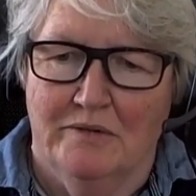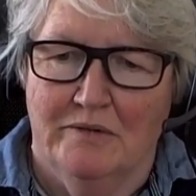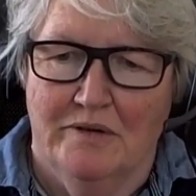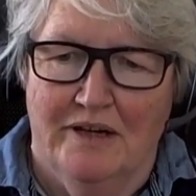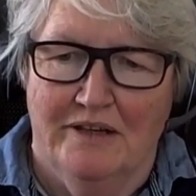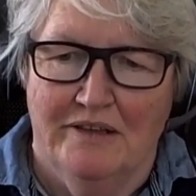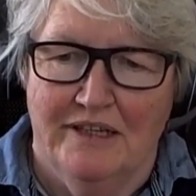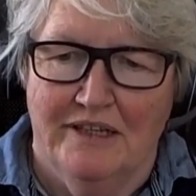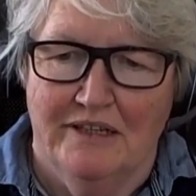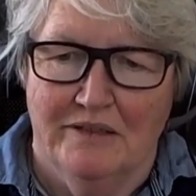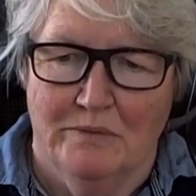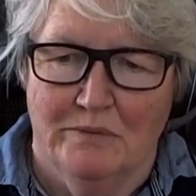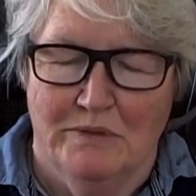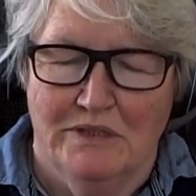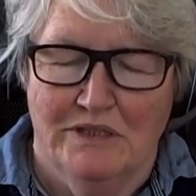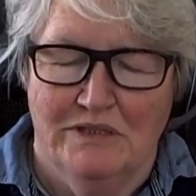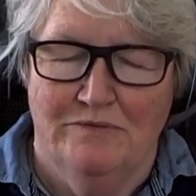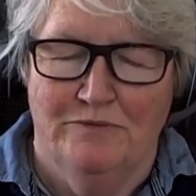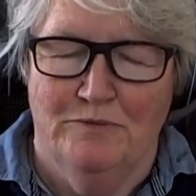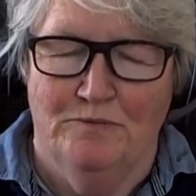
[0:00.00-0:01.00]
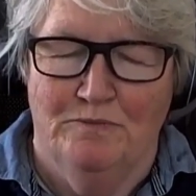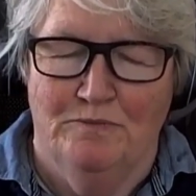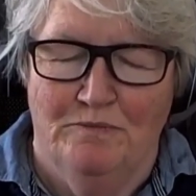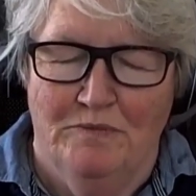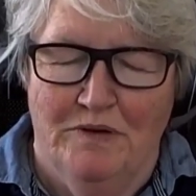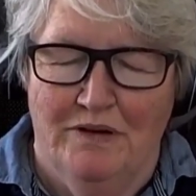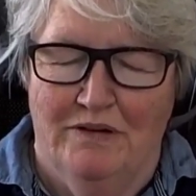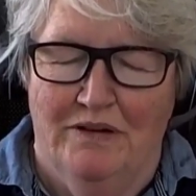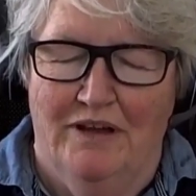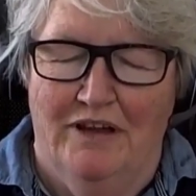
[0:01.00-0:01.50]
I think it was
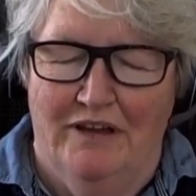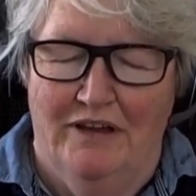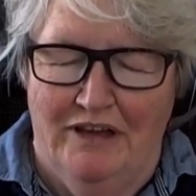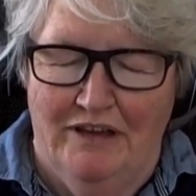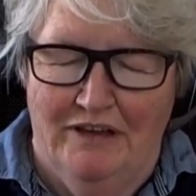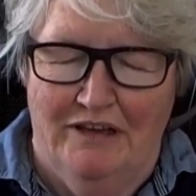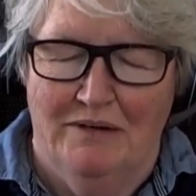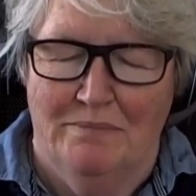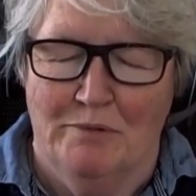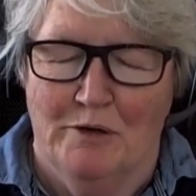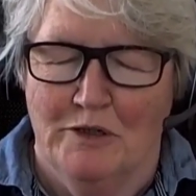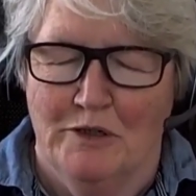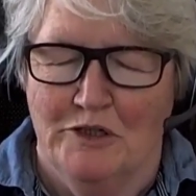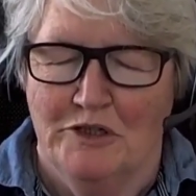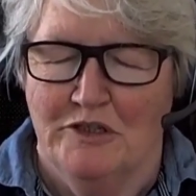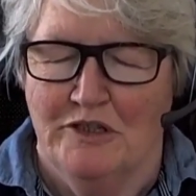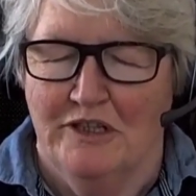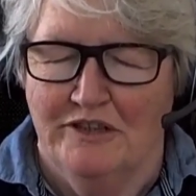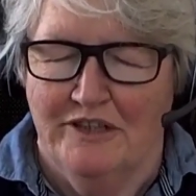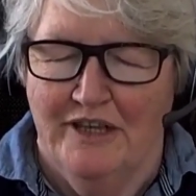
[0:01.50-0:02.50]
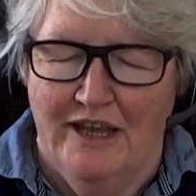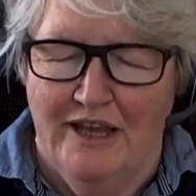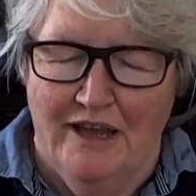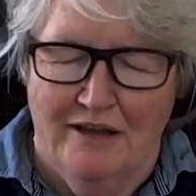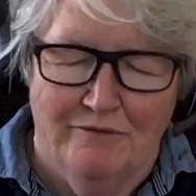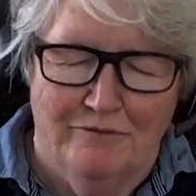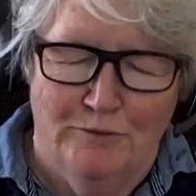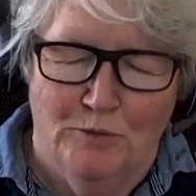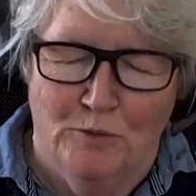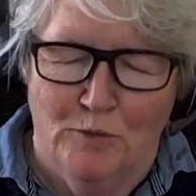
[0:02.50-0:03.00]
an approach that they
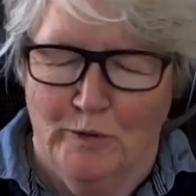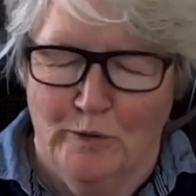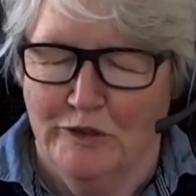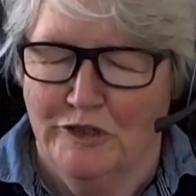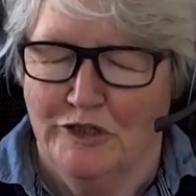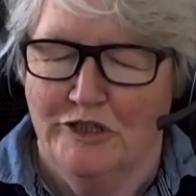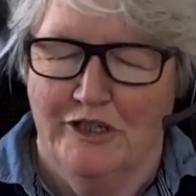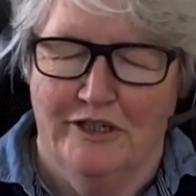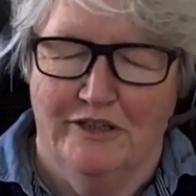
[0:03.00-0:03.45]
had forged